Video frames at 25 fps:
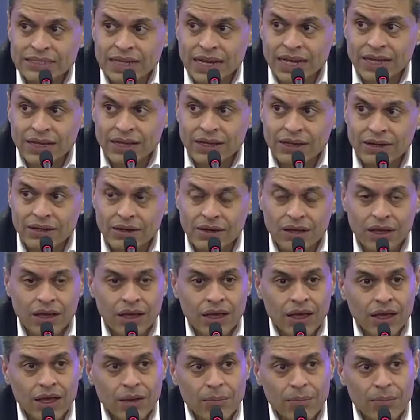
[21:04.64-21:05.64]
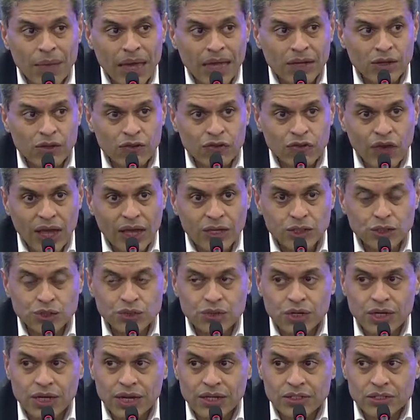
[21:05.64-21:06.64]
decade.
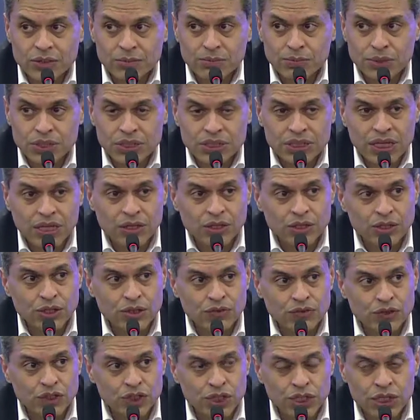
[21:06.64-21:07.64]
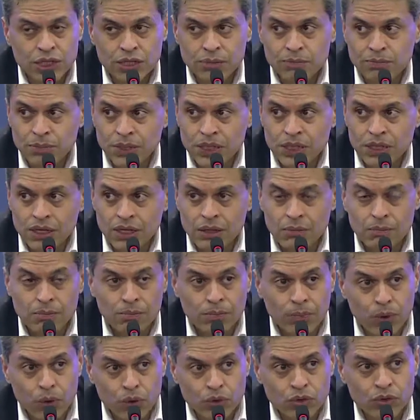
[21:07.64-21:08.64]
Manufacturing as a percentage of GDP in
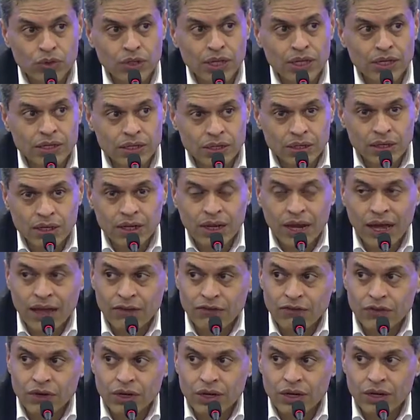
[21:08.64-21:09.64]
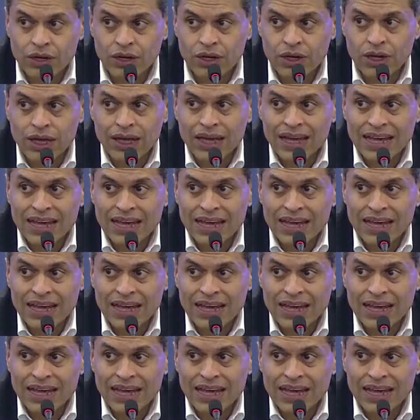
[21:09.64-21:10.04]
both India and Africa